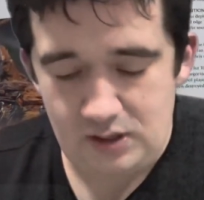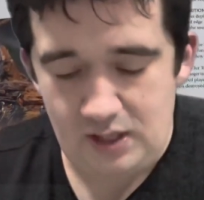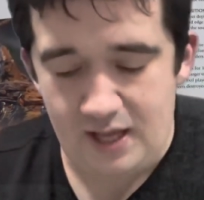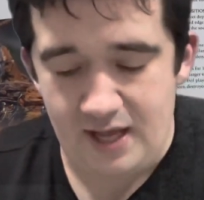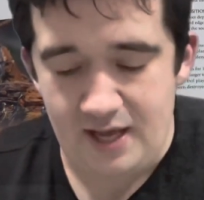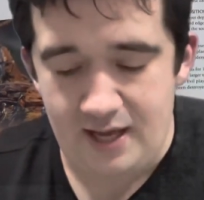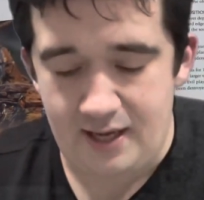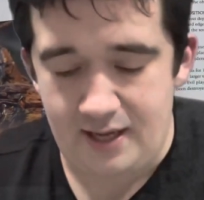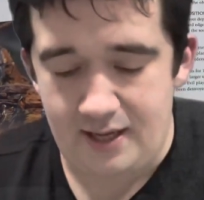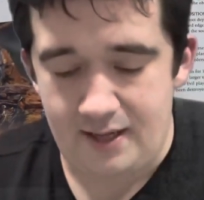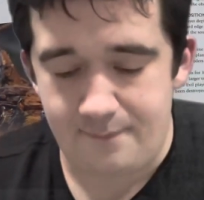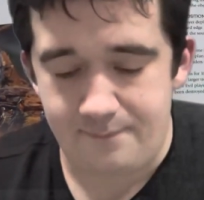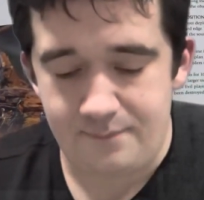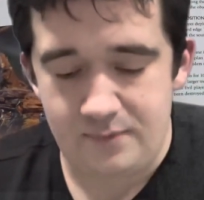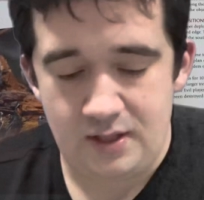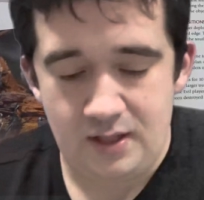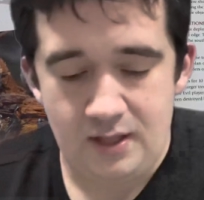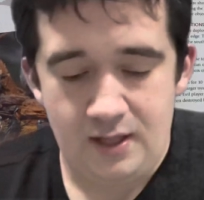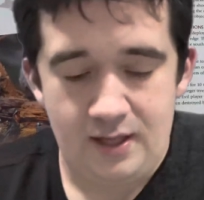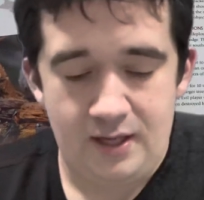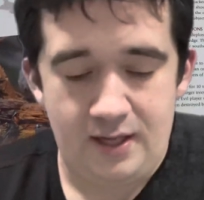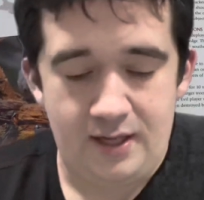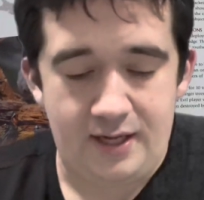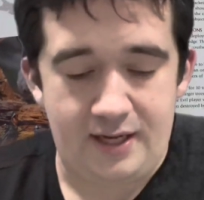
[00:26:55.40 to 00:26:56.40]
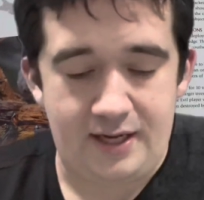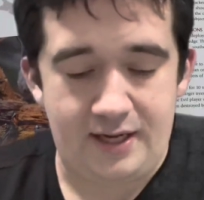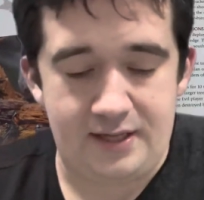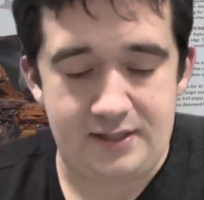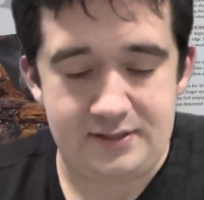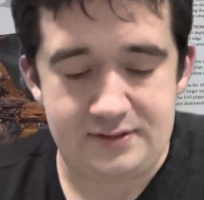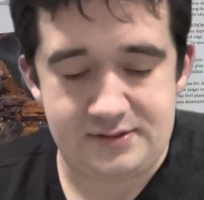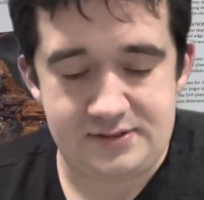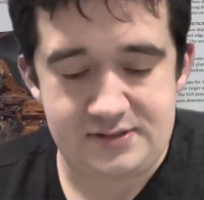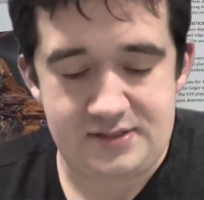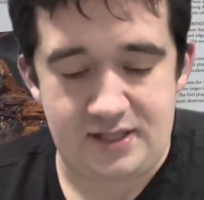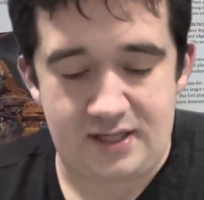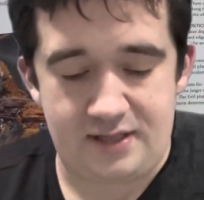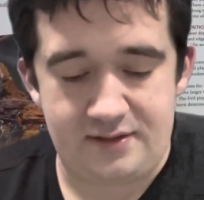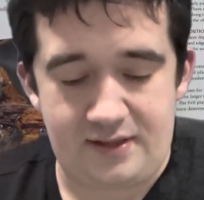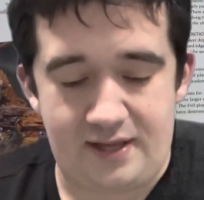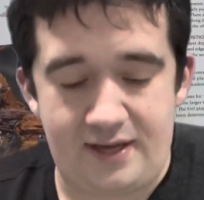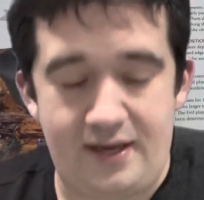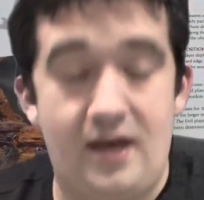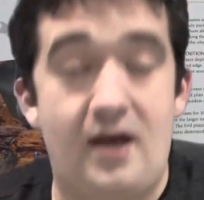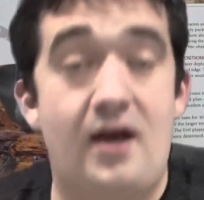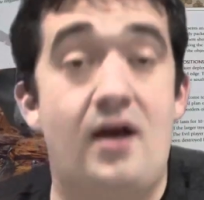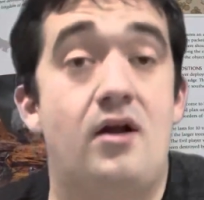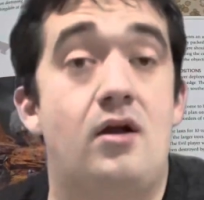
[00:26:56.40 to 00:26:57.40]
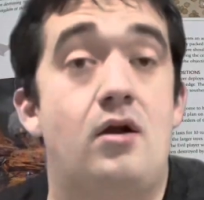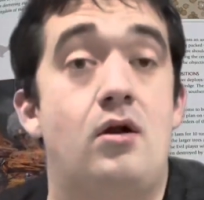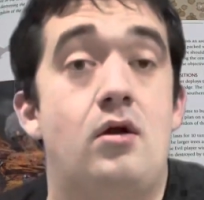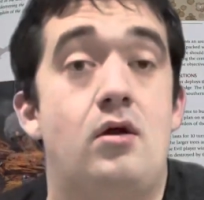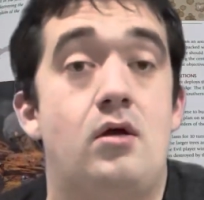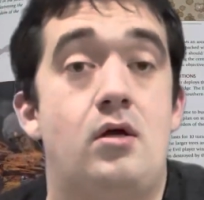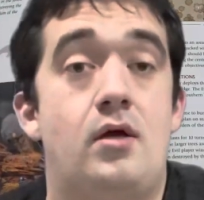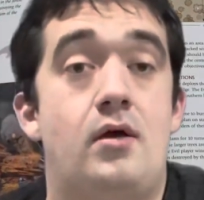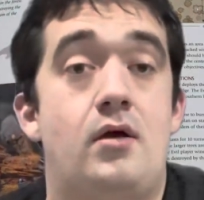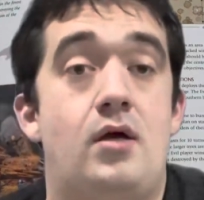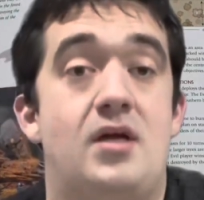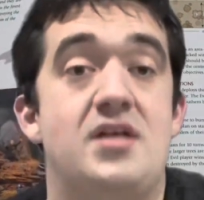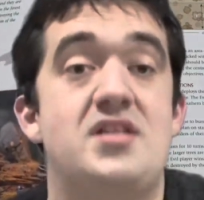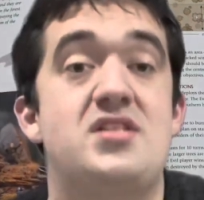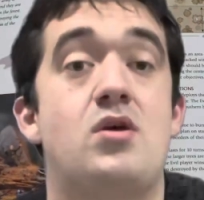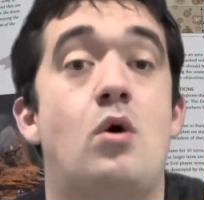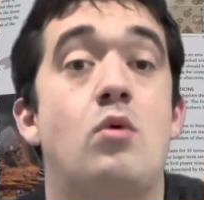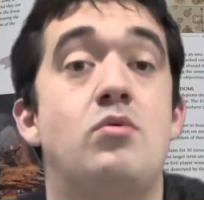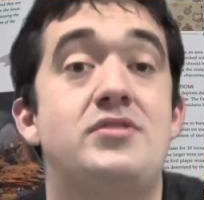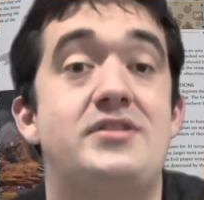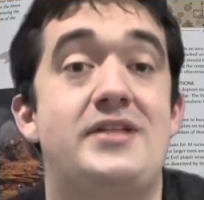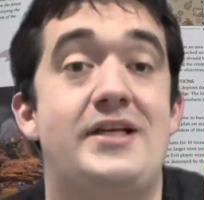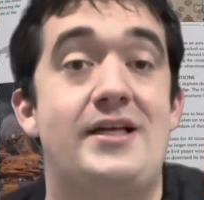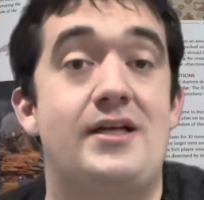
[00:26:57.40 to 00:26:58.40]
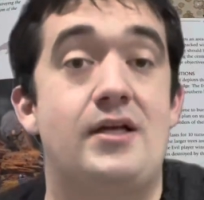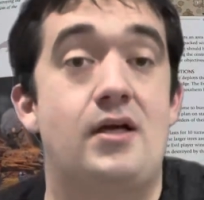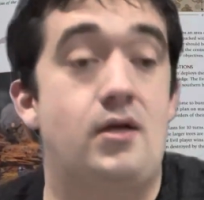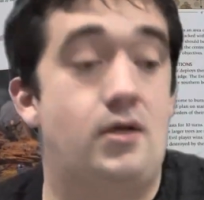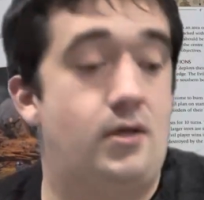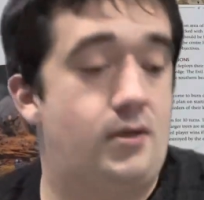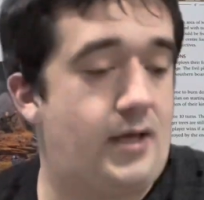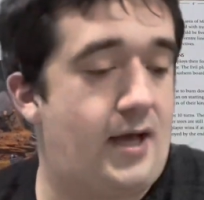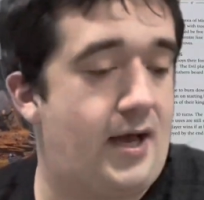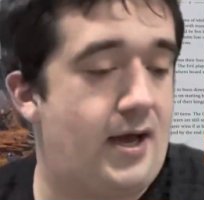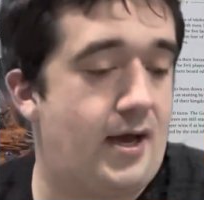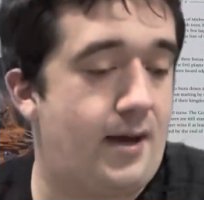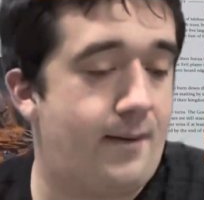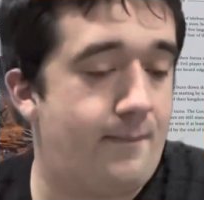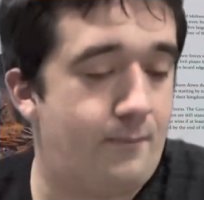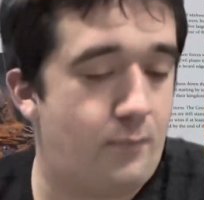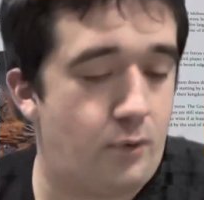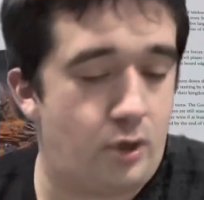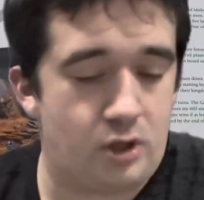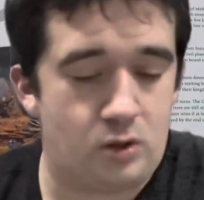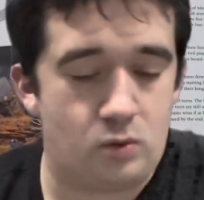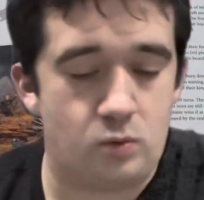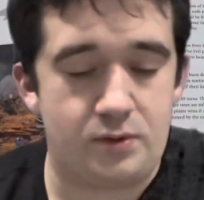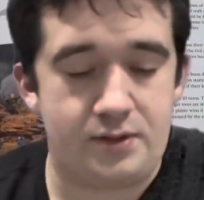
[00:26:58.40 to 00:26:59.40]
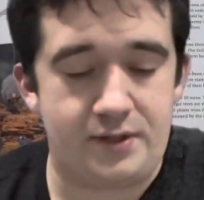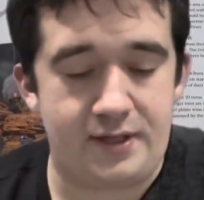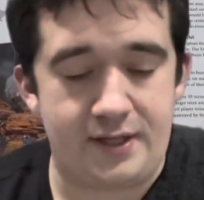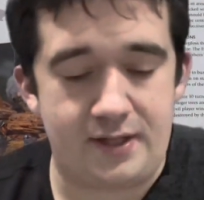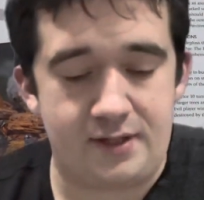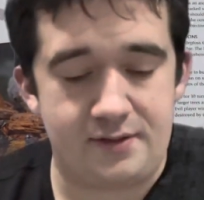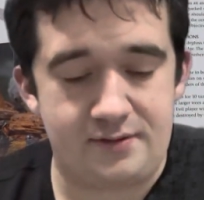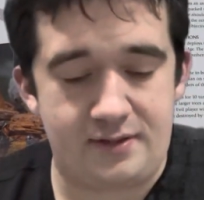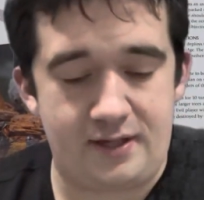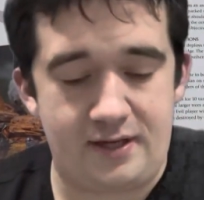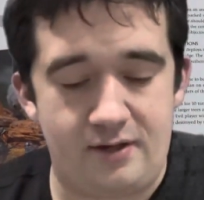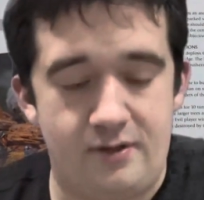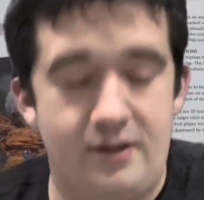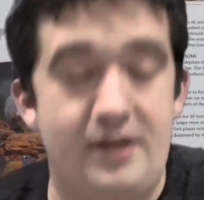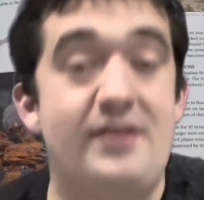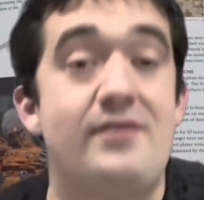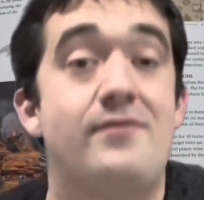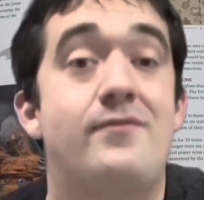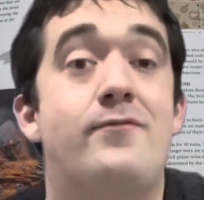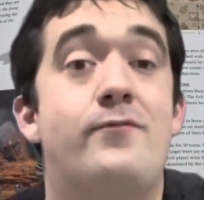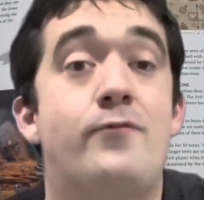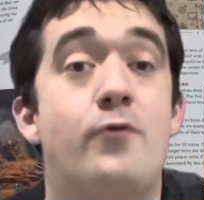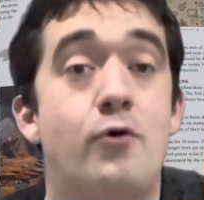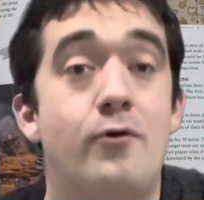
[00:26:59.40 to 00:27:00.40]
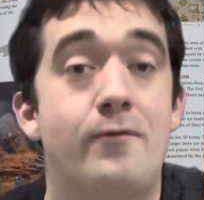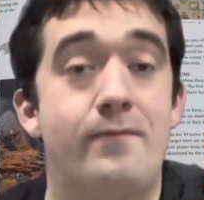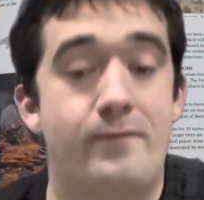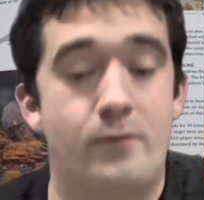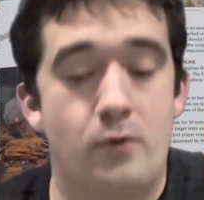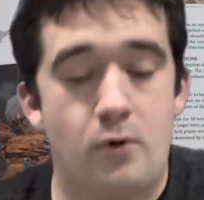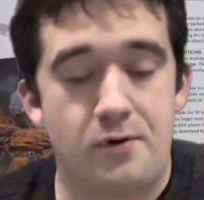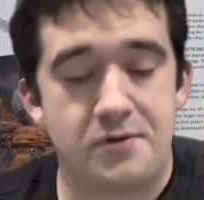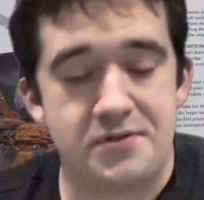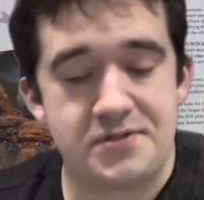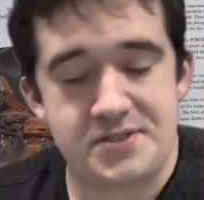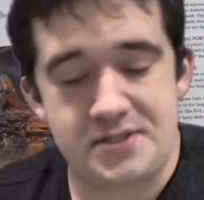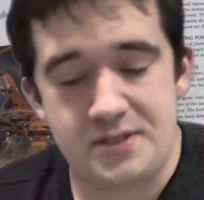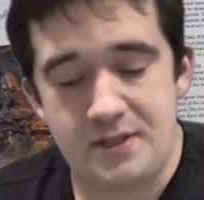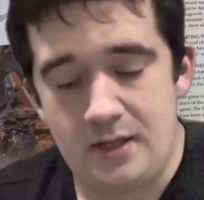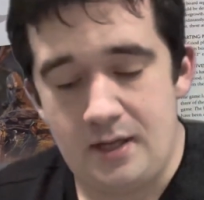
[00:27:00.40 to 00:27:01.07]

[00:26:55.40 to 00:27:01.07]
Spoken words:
And they are assaulting Mechwood now. They are in full force,